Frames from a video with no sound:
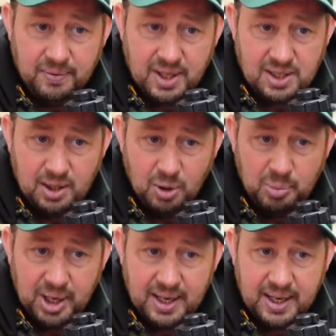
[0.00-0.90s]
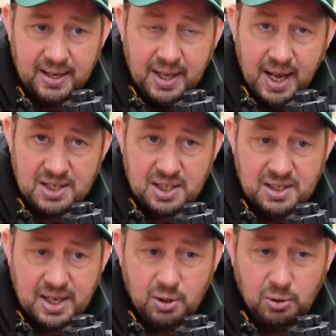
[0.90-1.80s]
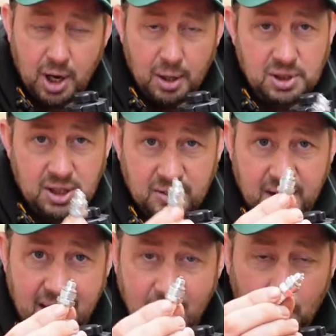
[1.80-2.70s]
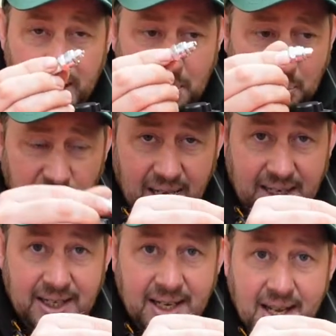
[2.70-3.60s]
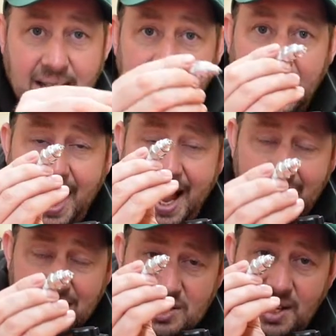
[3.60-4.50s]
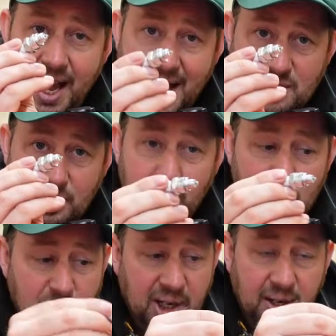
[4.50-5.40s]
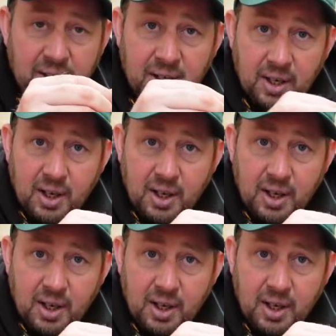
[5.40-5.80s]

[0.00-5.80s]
This little bit here has a nickel coating on there. And when you put that in, that acts as a lubricant